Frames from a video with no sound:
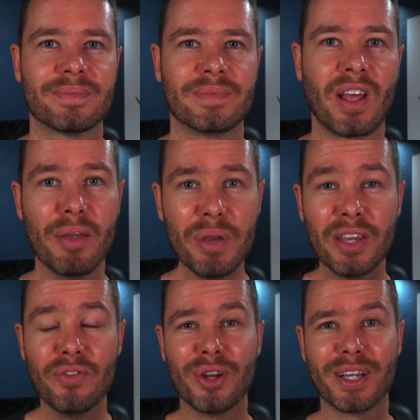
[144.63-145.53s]
Now let me
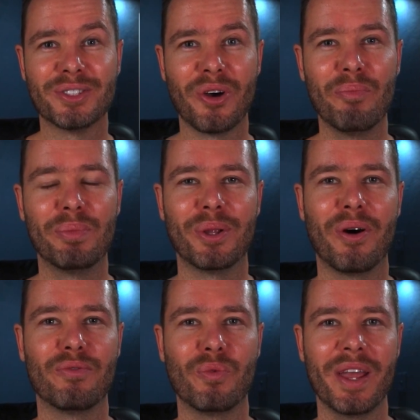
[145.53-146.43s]
give you an example
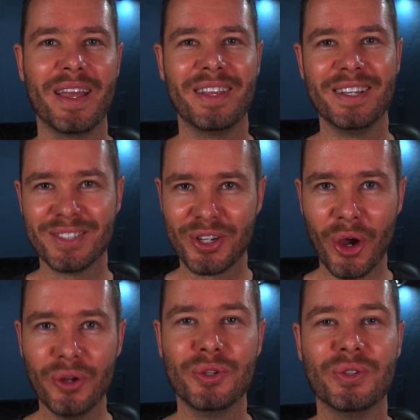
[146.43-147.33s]
of where these
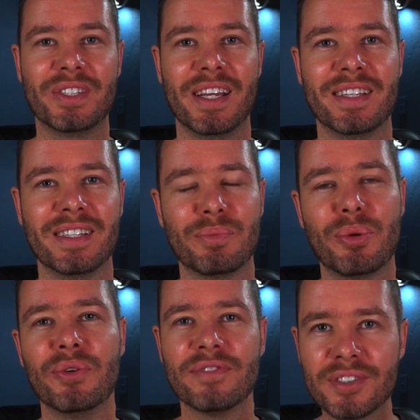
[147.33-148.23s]
go-to settings
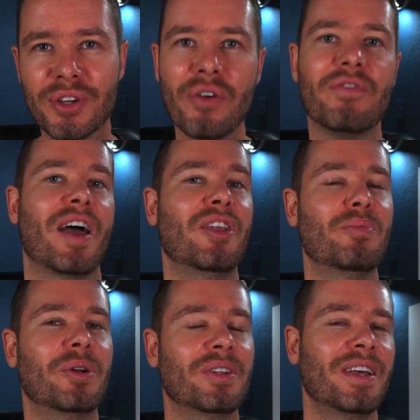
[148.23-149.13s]
proved so
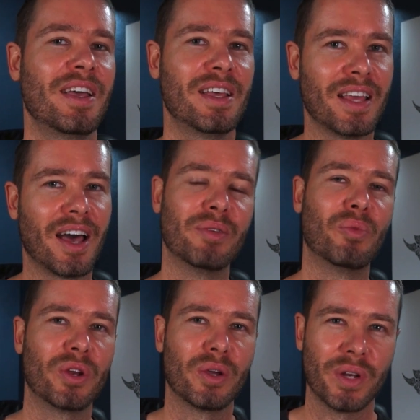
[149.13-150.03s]
valuable the other
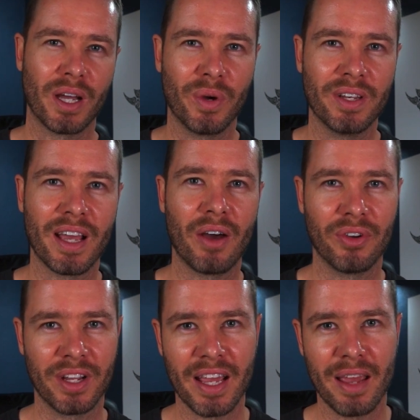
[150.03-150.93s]
morning when I went out
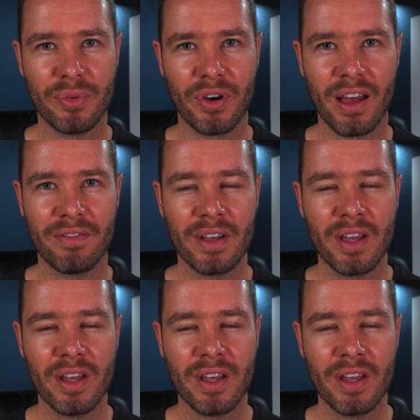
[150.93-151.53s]
on a game drive.